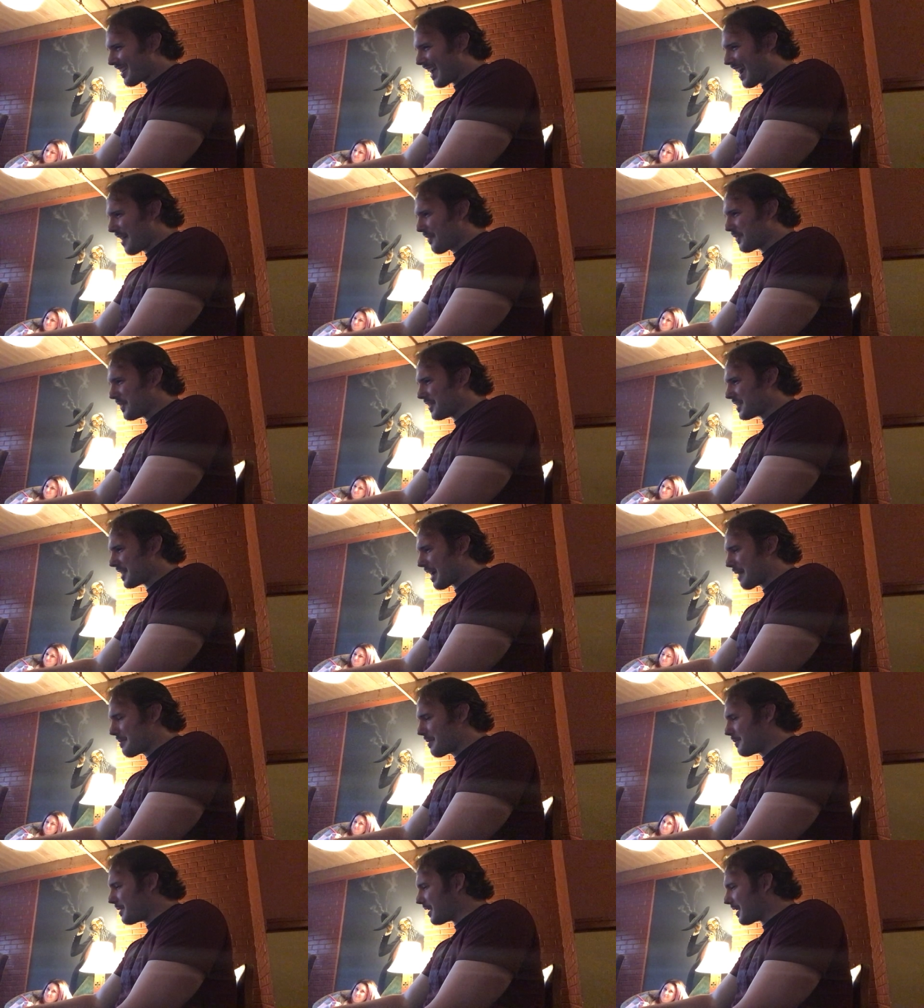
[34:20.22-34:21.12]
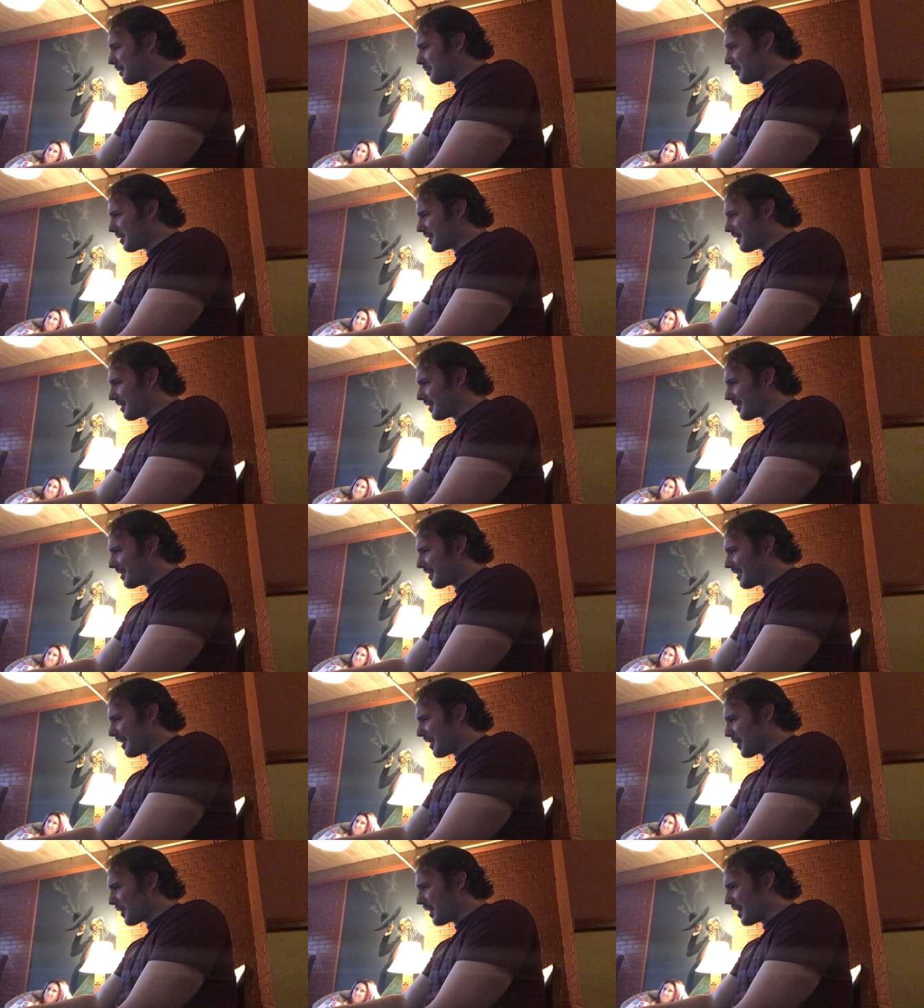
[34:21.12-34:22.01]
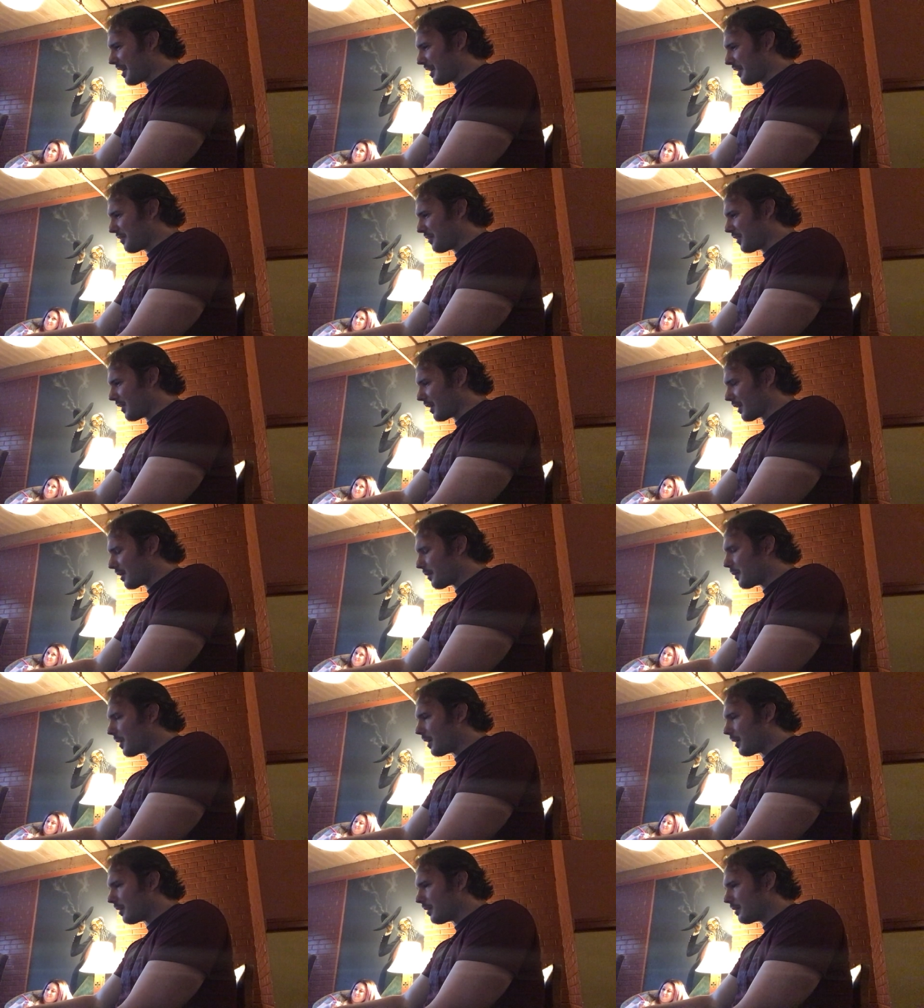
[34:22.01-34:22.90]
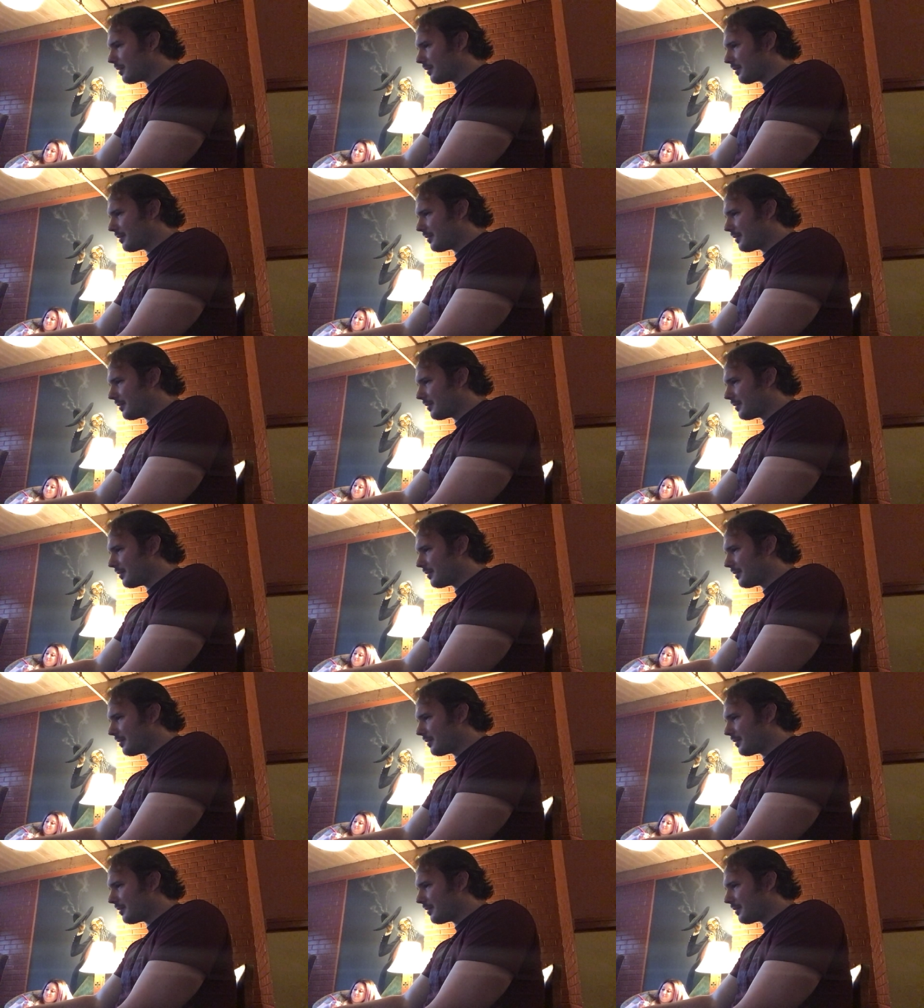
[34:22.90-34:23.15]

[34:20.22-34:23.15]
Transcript: half the time it becomes a, a thing of like, well,